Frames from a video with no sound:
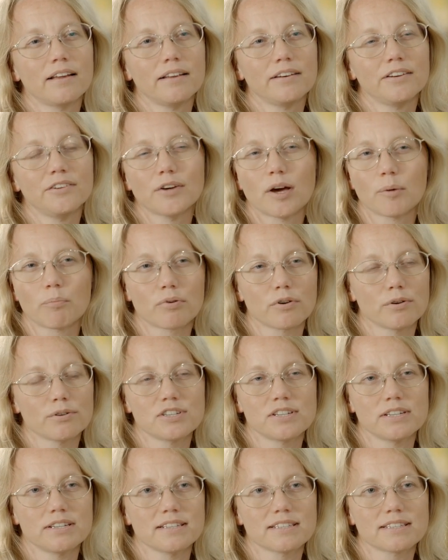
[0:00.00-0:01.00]
new
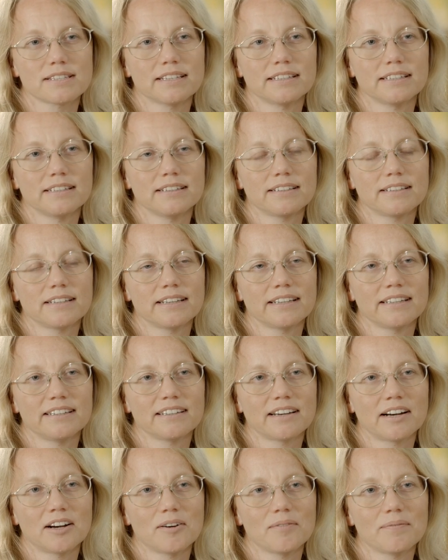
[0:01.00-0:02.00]
approaches and
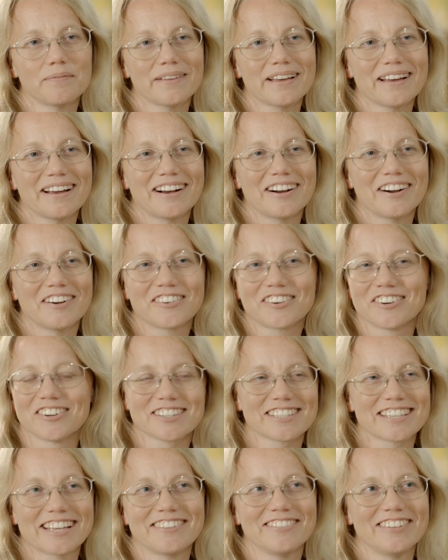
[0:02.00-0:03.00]
and um, of
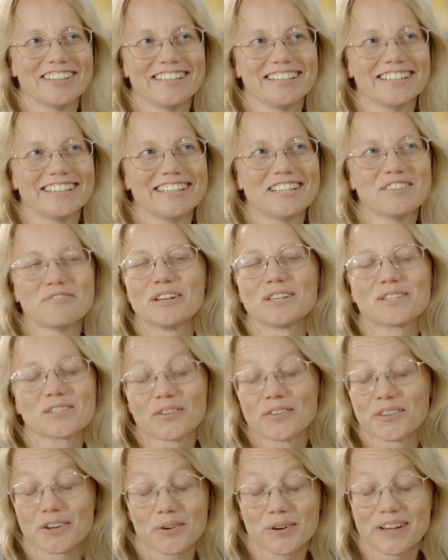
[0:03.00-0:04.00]
course i mean it depends
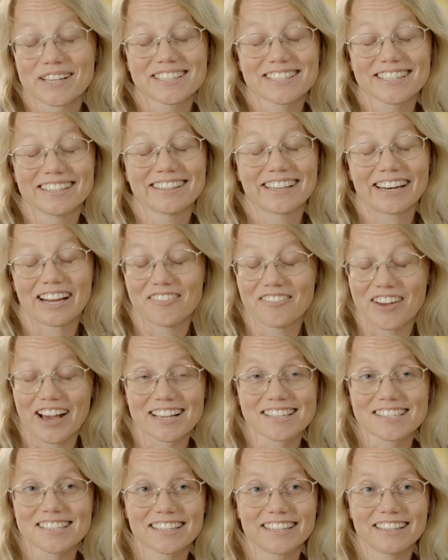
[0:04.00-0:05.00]
on the question that i'm
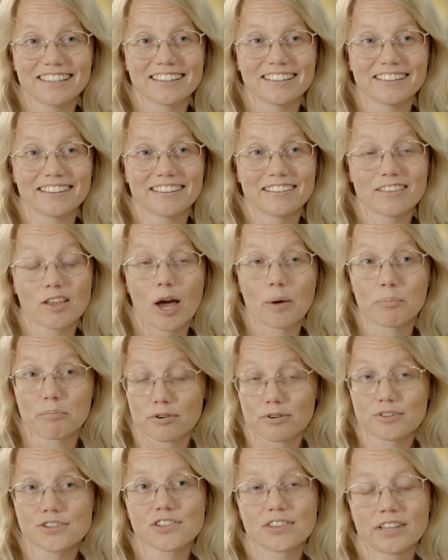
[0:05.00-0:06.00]
asking uh, the
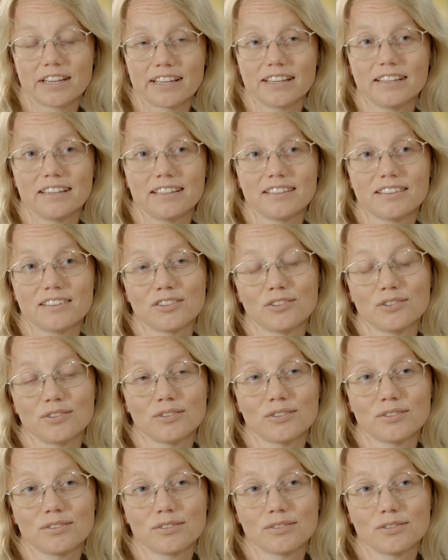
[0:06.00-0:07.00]
approach that i need
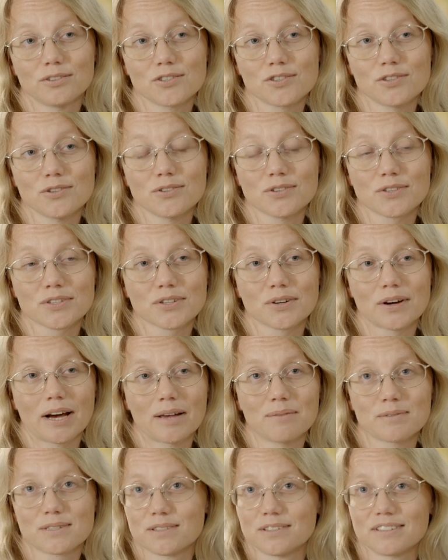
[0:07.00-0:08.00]
to to choose so
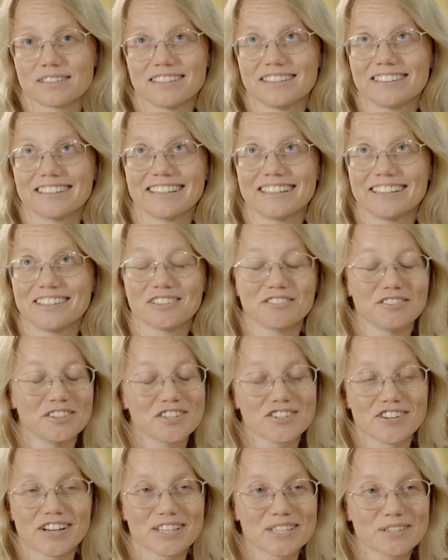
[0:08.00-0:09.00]
i'm certain that in the
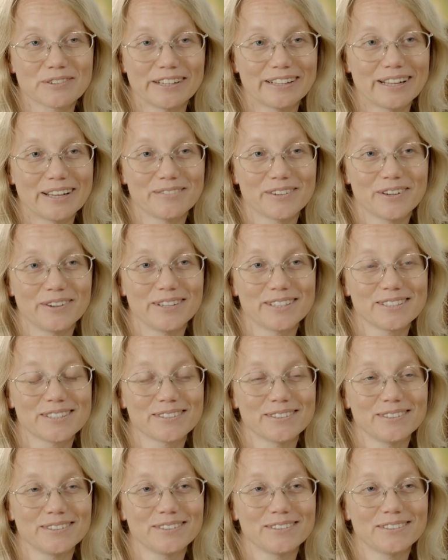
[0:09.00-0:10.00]
future as well i'm going
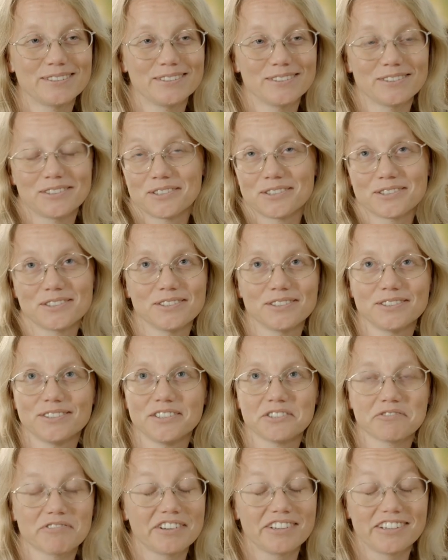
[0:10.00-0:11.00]
to to go to
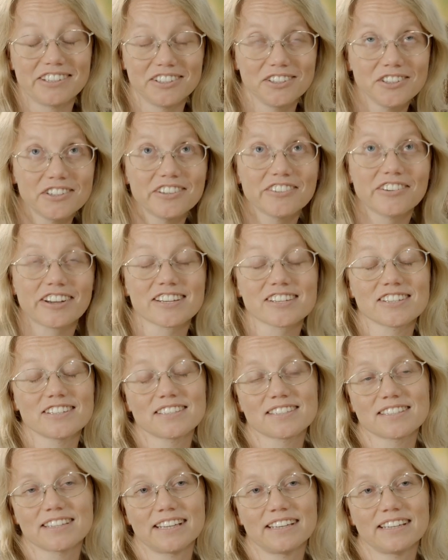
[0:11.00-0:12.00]
new new
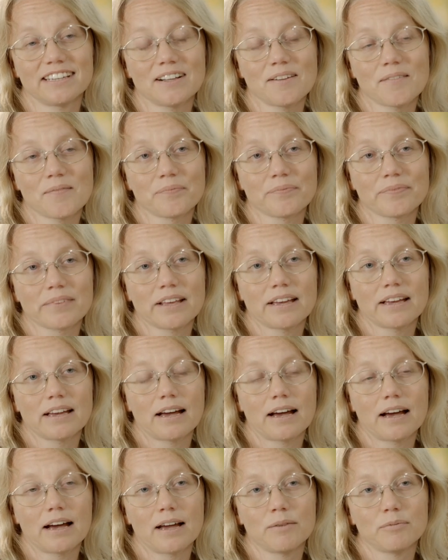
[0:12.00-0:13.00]
directions that
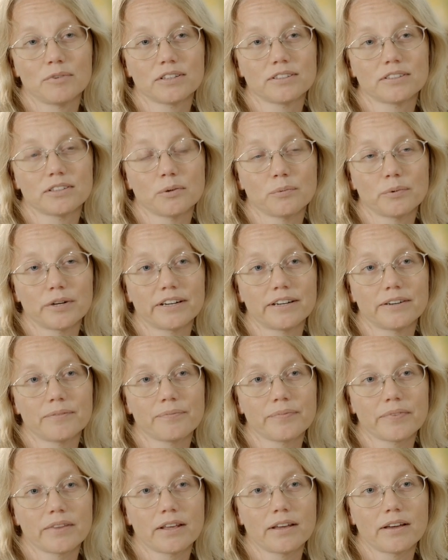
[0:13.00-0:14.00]
i'm not
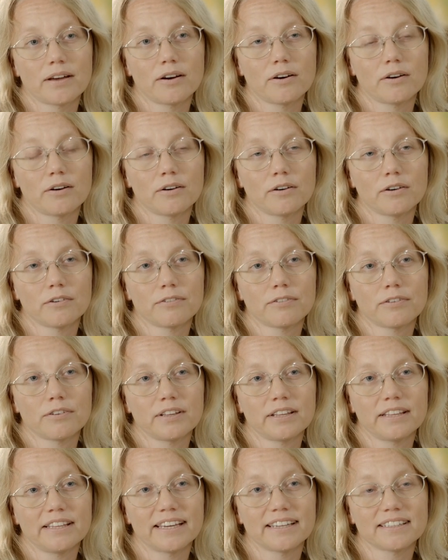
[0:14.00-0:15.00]
aware of
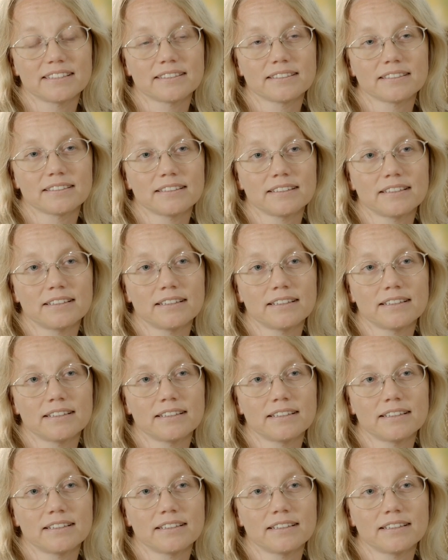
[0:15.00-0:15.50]
yet